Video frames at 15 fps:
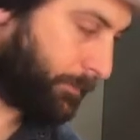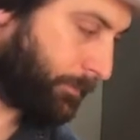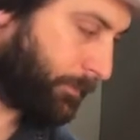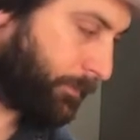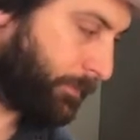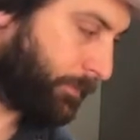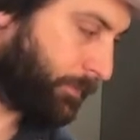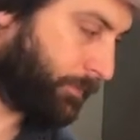
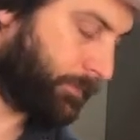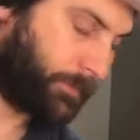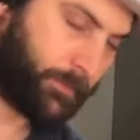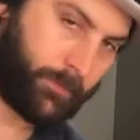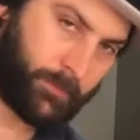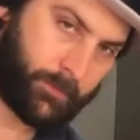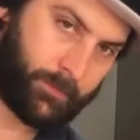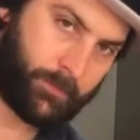
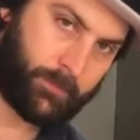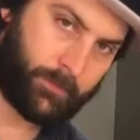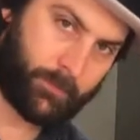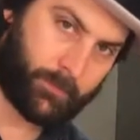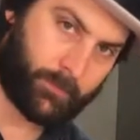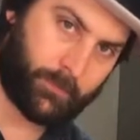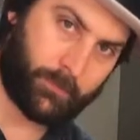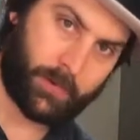
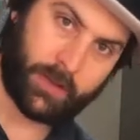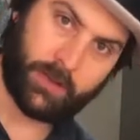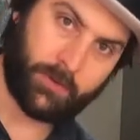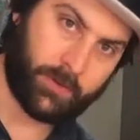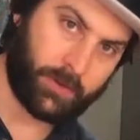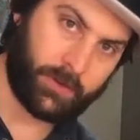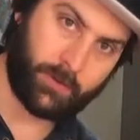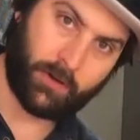but you
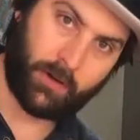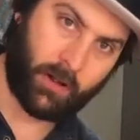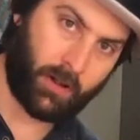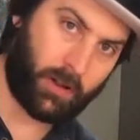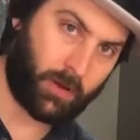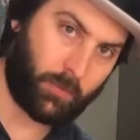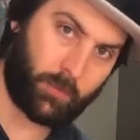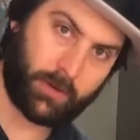can do it
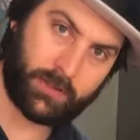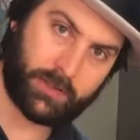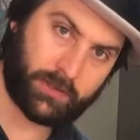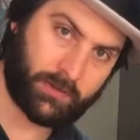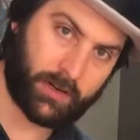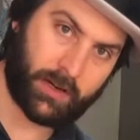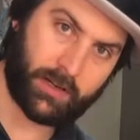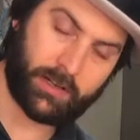all on one
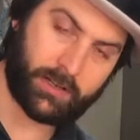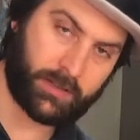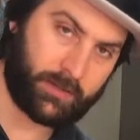string,